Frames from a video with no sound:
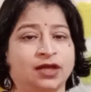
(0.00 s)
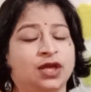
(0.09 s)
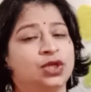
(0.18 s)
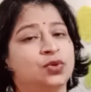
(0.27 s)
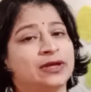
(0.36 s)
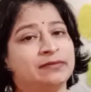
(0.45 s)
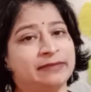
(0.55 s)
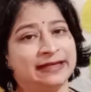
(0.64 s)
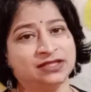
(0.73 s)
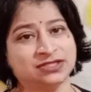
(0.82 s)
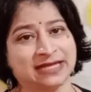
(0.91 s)
you can make
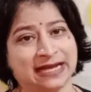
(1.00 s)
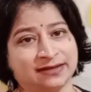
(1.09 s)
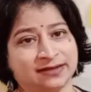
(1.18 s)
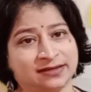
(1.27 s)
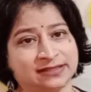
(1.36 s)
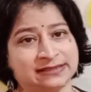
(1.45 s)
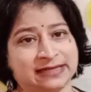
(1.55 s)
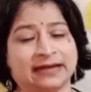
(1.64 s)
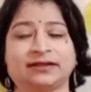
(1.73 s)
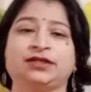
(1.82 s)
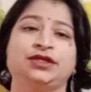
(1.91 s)
the child understand
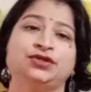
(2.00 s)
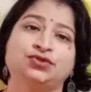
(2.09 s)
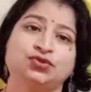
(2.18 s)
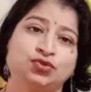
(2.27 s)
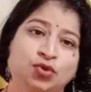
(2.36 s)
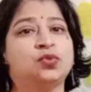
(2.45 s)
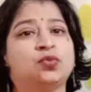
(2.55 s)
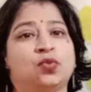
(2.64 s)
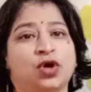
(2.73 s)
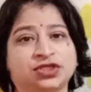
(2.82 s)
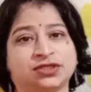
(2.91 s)
that he should not
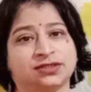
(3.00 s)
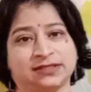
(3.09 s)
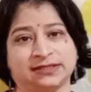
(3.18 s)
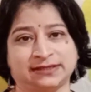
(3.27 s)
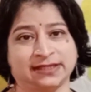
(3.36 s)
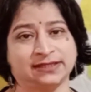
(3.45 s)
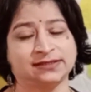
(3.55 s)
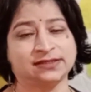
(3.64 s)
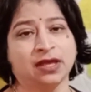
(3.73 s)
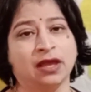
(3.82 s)
watch those things,